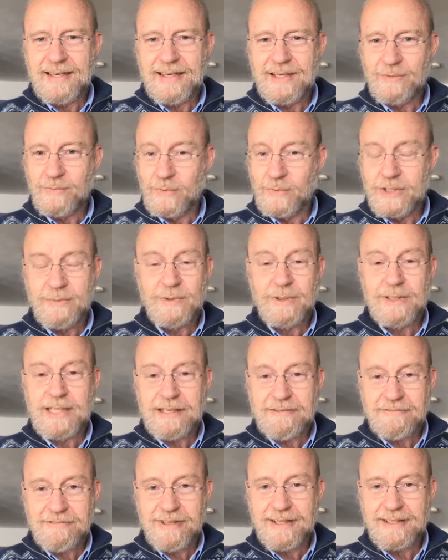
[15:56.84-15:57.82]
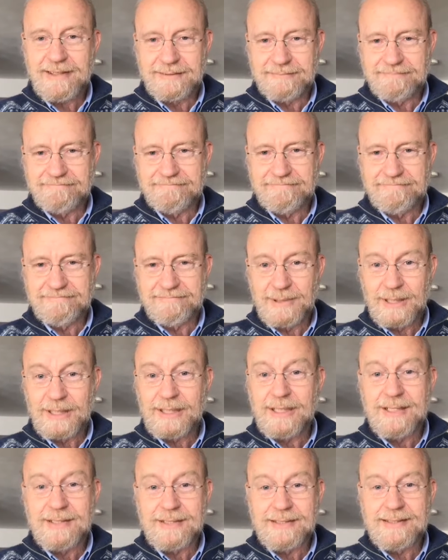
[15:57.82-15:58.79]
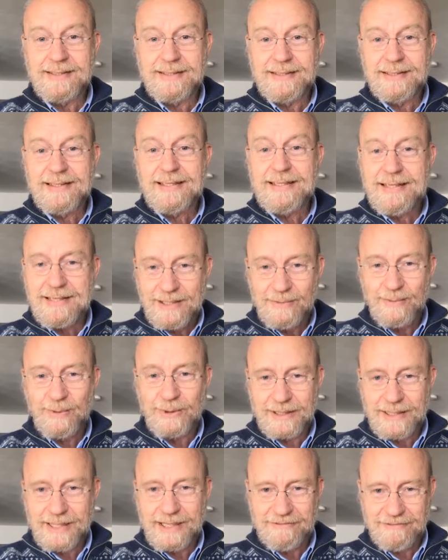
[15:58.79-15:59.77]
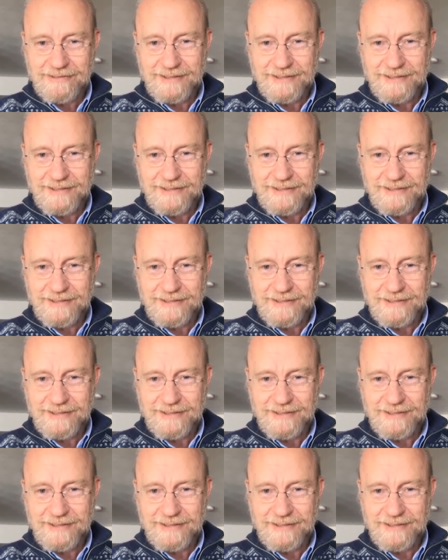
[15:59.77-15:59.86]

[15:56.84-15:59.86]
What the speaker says: and we will not fail because He will not